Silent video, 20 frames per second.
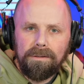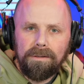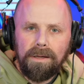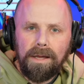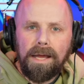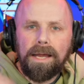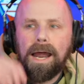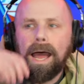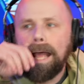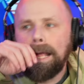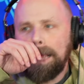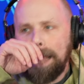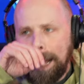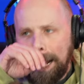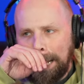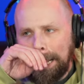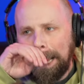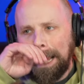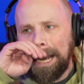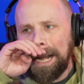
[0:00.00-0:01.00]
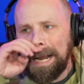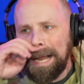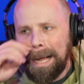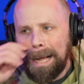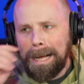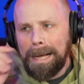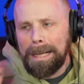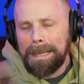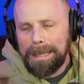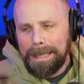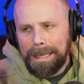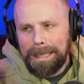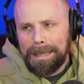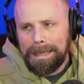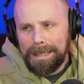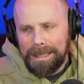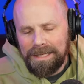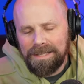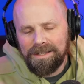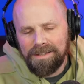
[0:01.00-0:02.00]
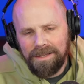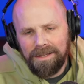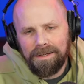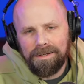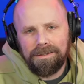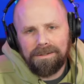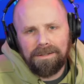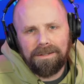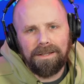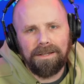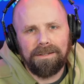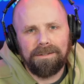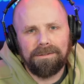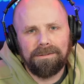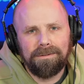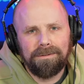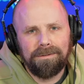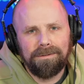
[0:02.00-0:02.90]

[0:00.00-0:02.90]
And I think that